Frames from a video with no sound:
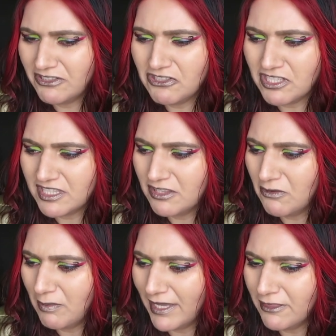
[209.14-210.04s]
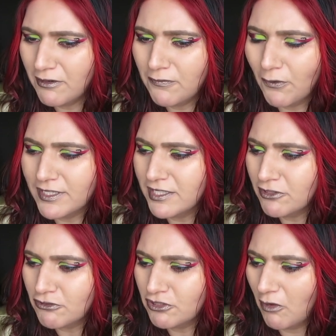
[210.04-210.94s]
just the way their voices
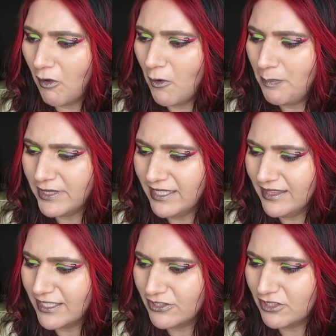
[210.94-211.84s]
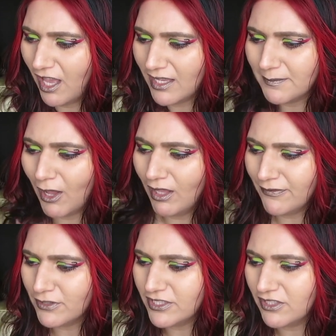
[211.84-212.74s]
are so open in these songs, all
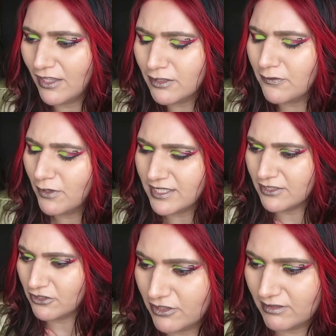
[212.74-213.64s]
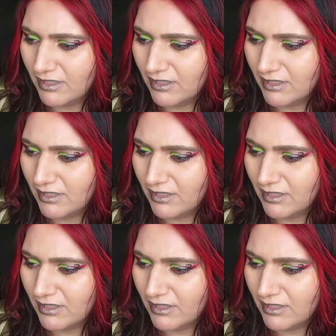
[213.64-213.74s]
every song, their voices just.